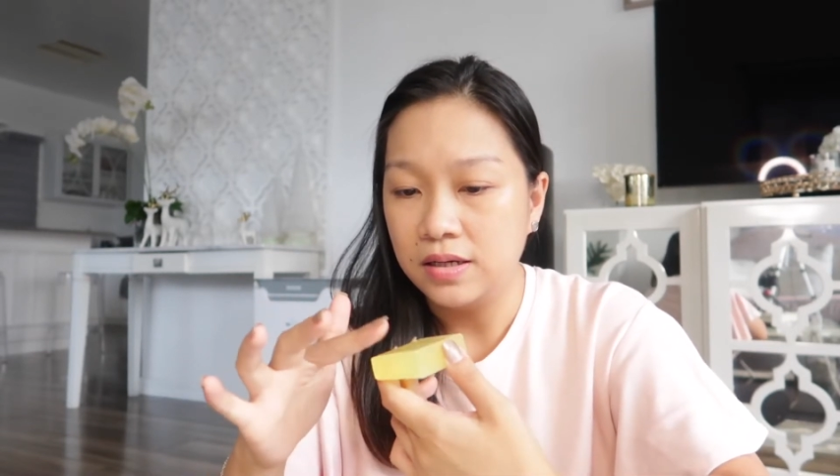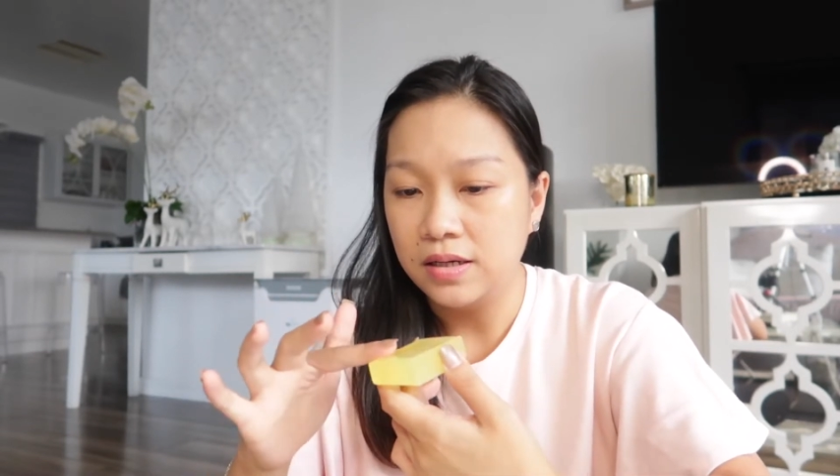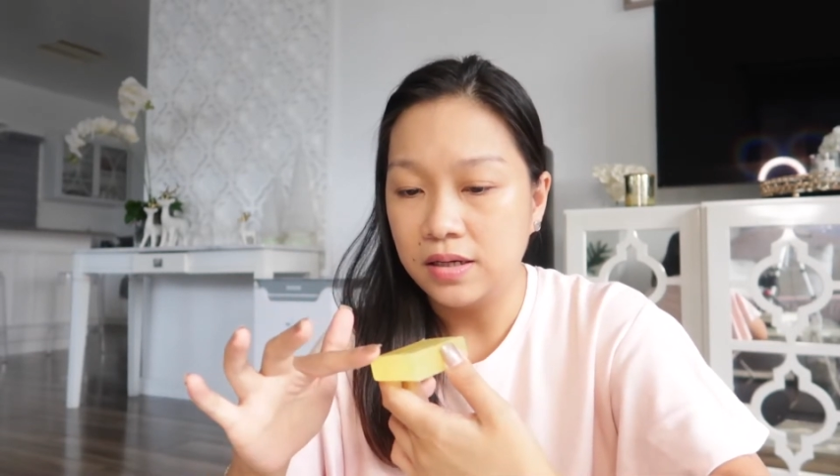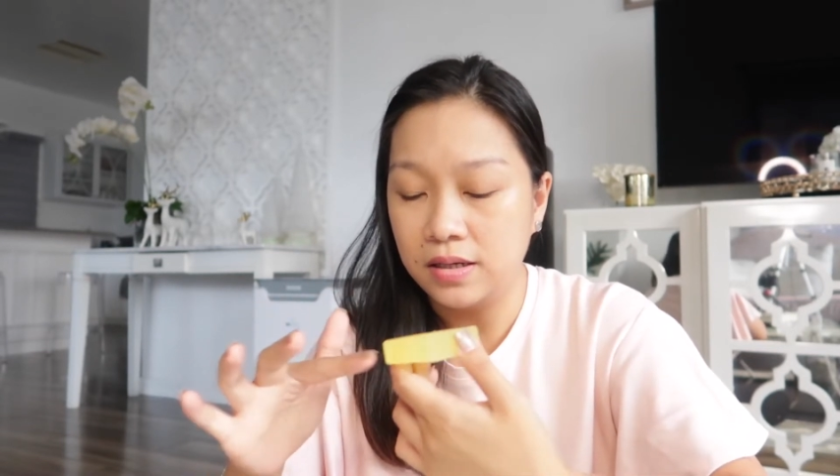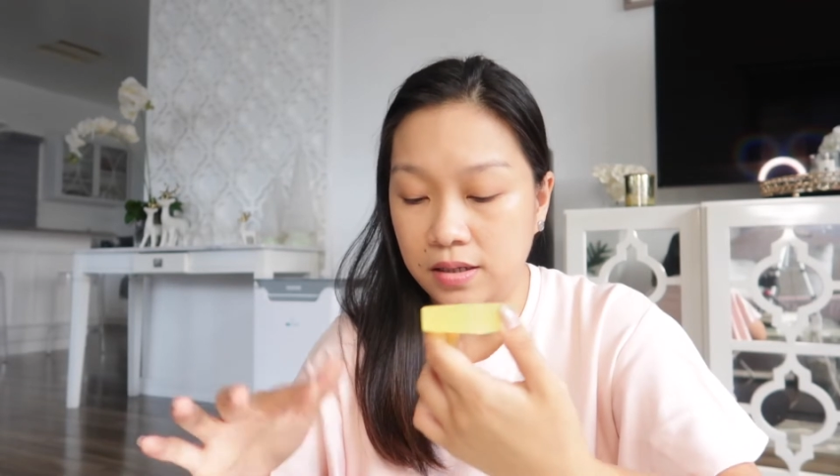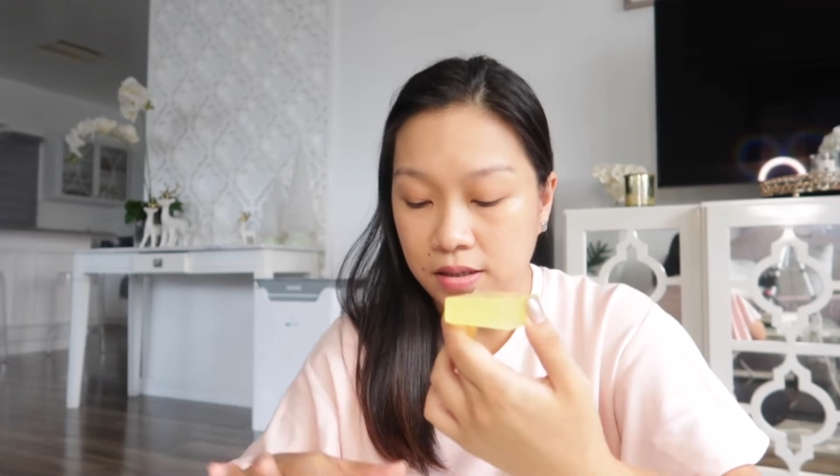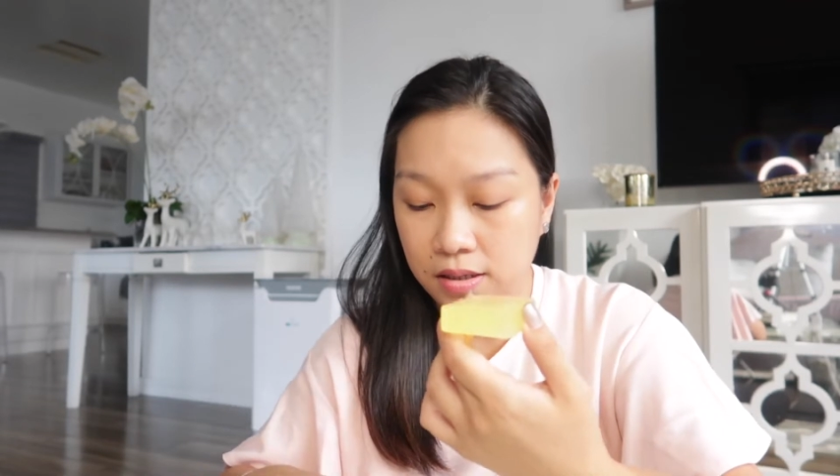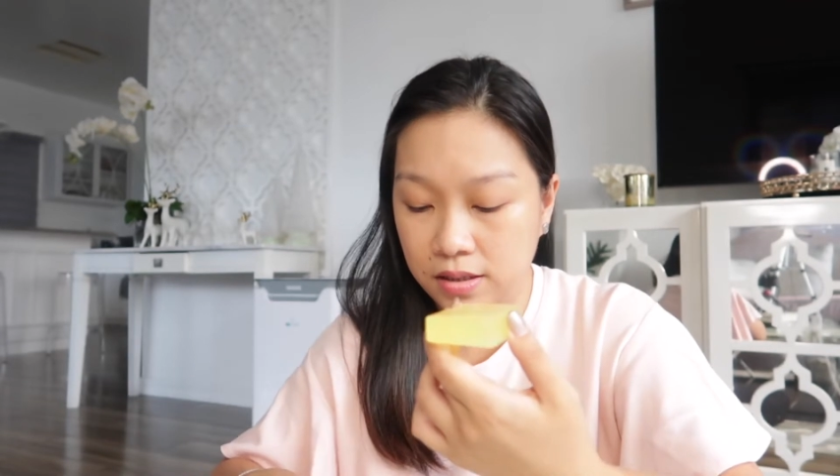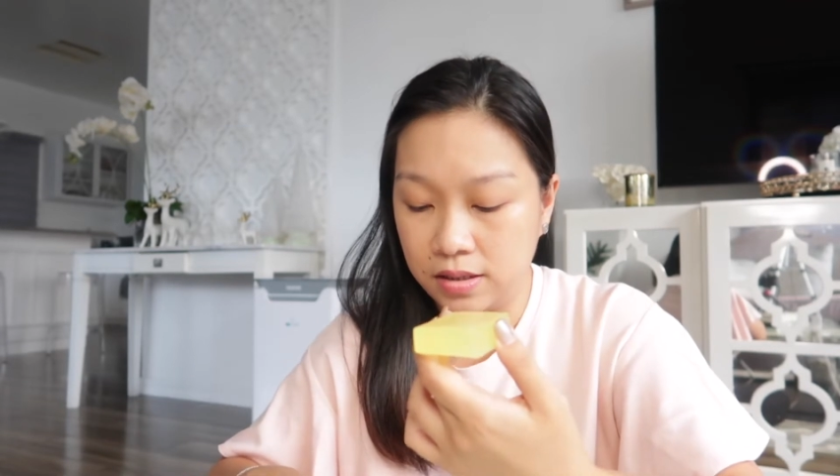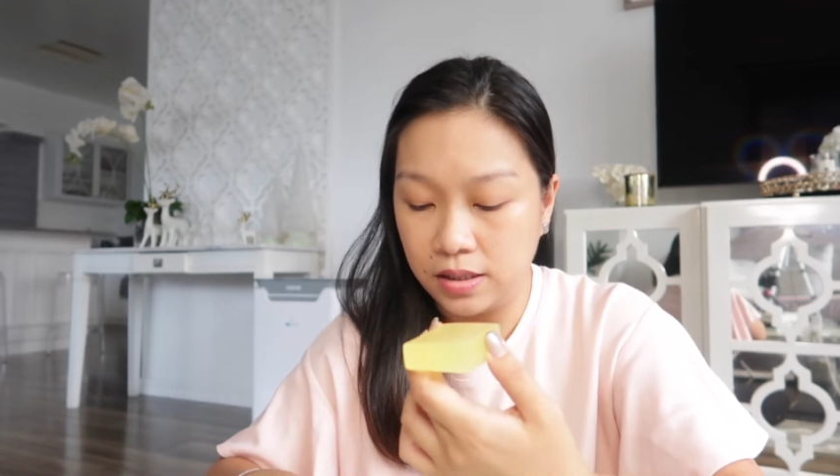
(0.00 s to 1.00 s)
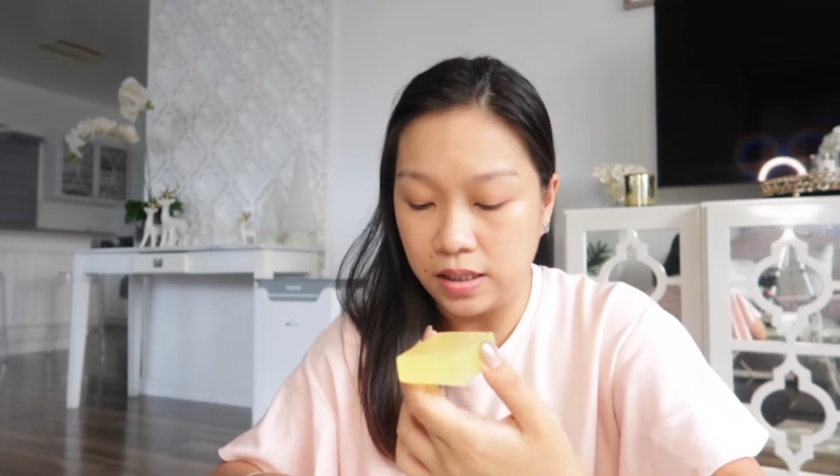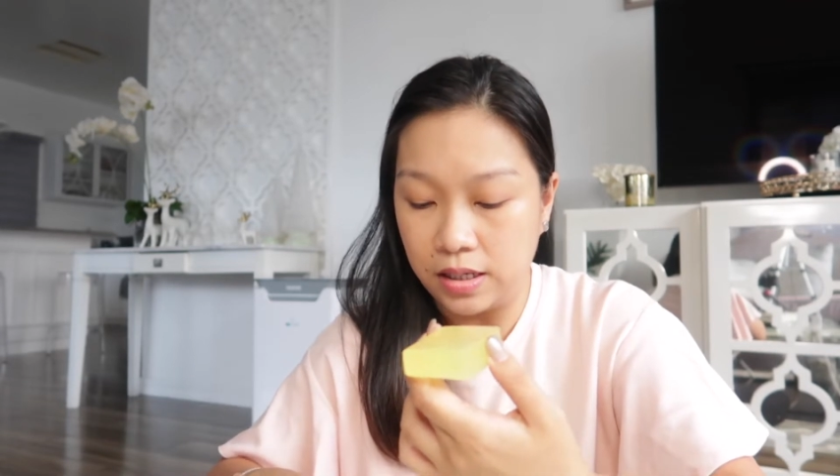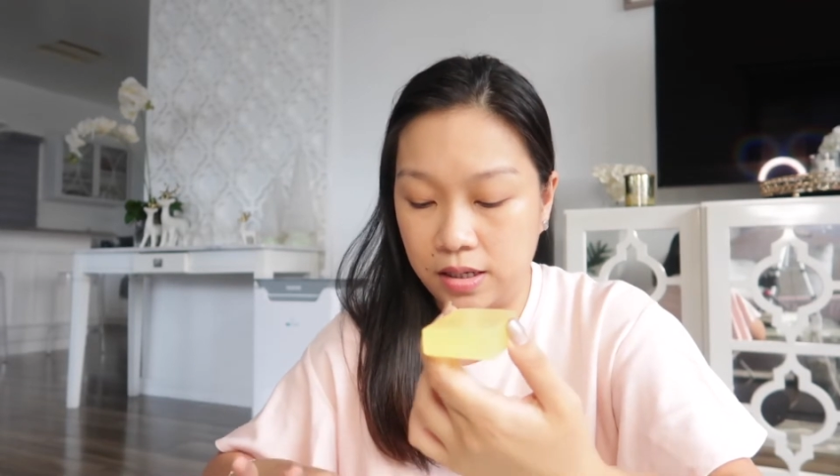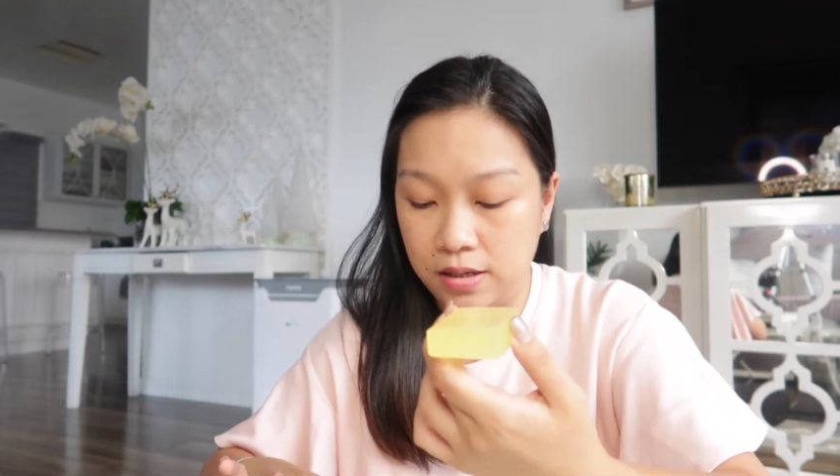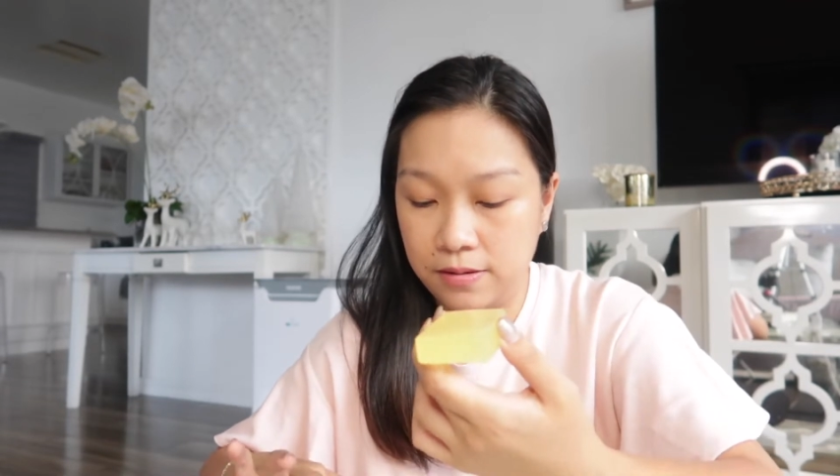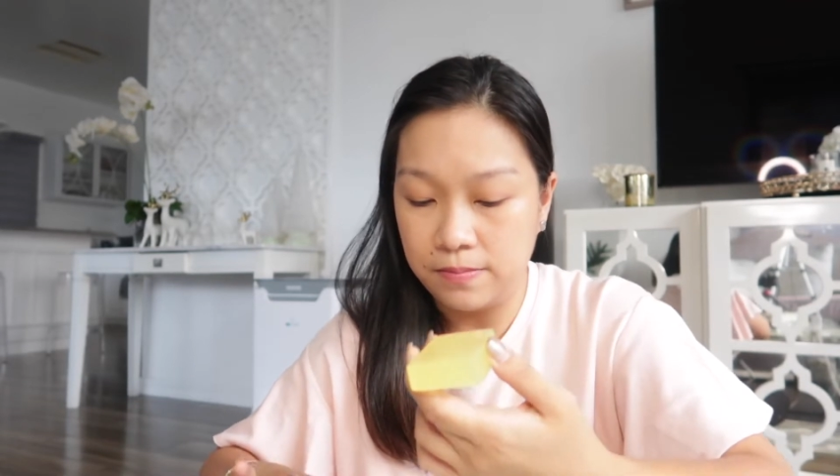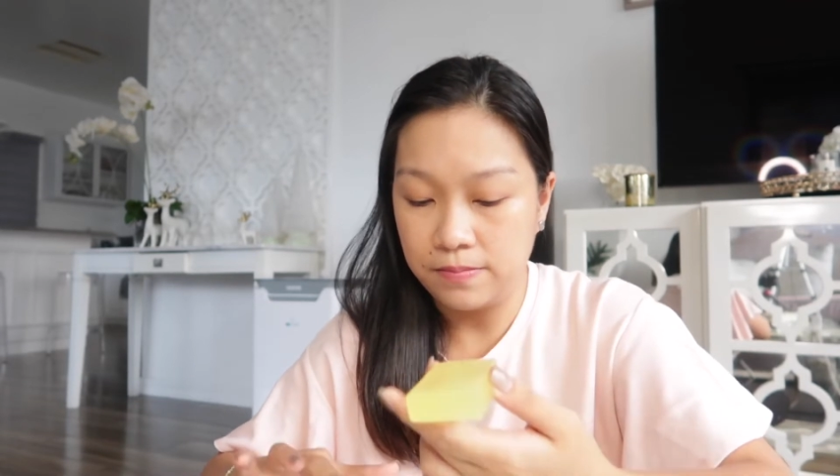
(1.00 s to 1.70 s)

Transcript: And, yeah.